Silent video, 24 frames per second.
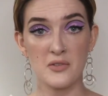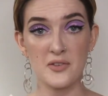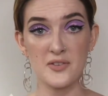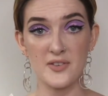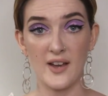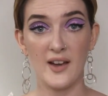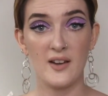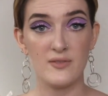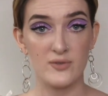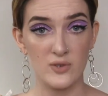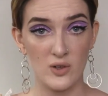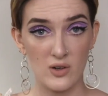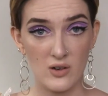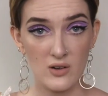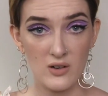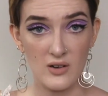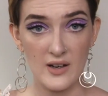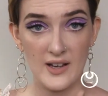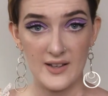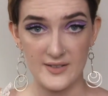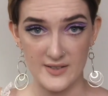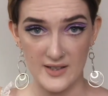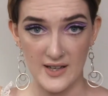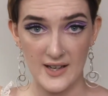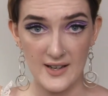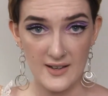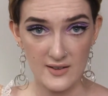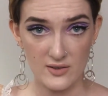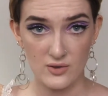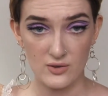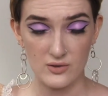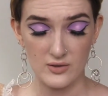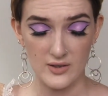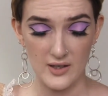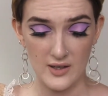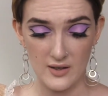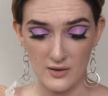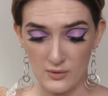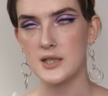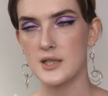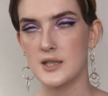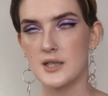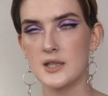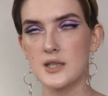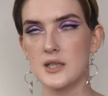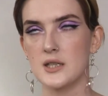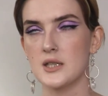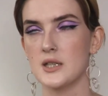I've not had a haircut now.
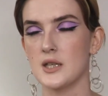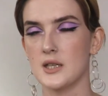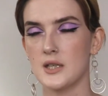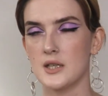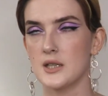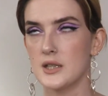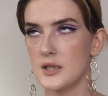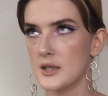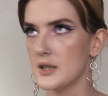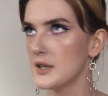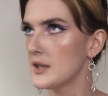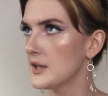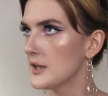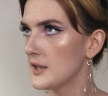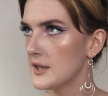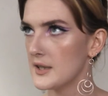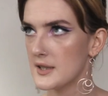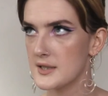It's